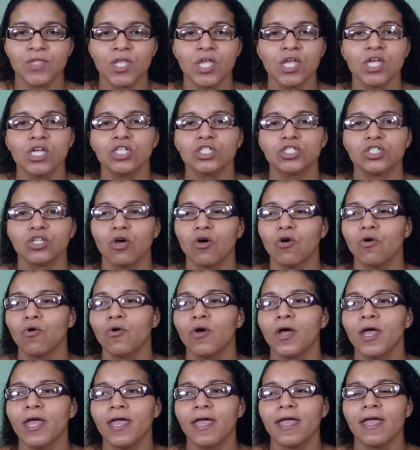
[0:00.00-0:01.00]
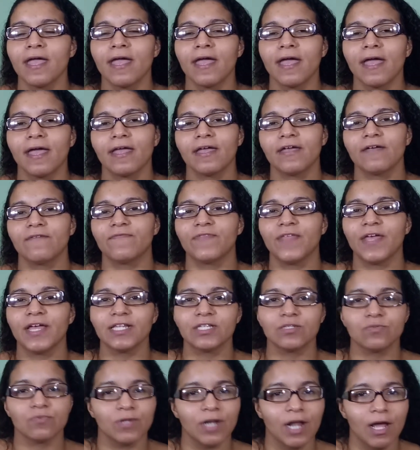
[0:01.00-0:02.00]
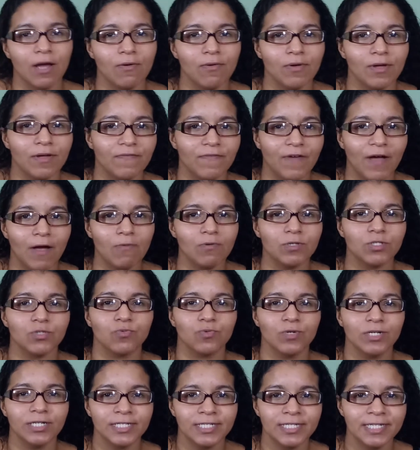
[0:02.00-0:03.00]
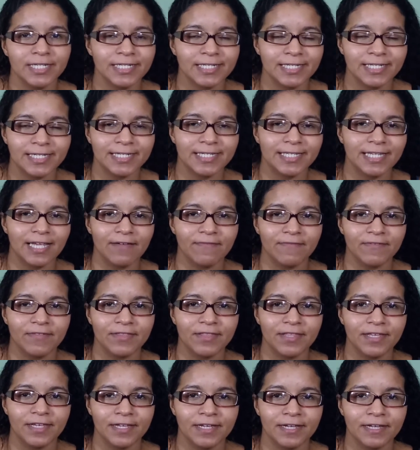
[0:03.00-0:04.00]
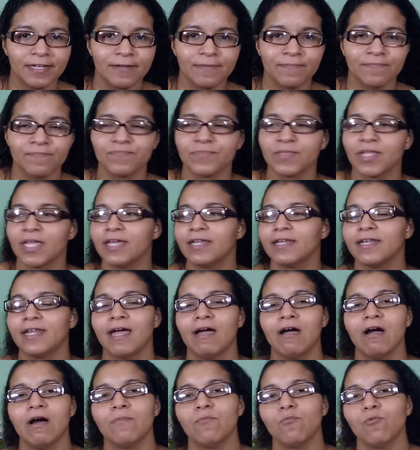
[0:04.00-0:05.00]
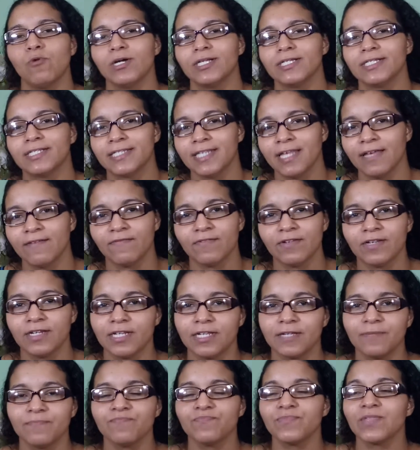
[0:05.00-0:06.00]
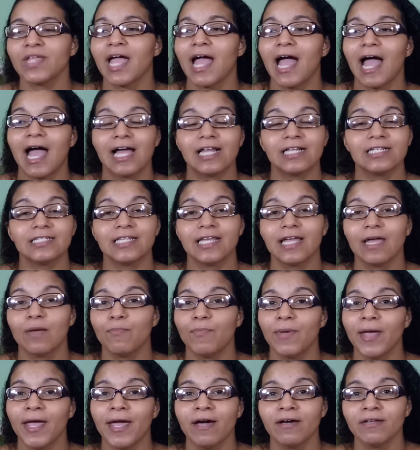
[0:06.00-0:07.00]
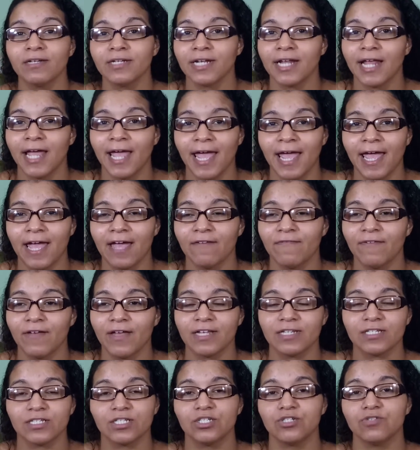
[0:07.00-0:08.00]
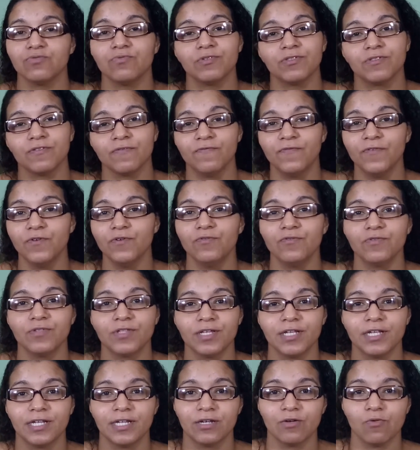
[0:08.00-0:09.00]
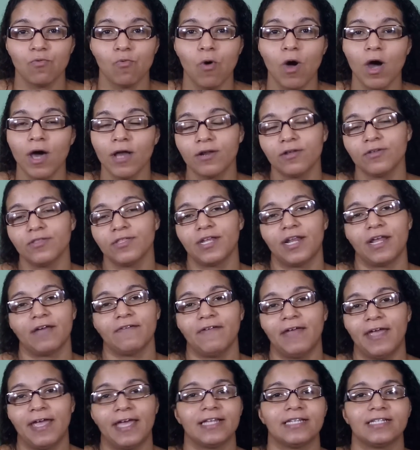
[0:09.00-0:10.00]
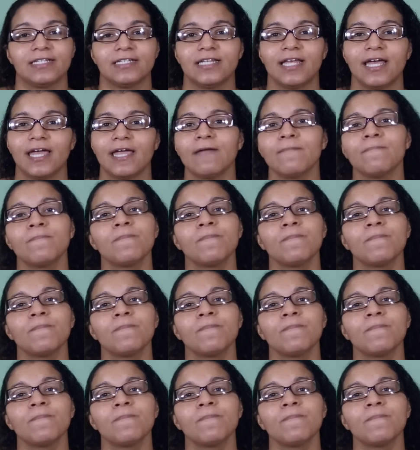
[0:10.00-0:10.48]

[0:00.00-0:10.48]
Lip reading: So if I was 167 then, and now I'm 170, I'd say 1.5 pounds has to do with the food and the water that I've had today.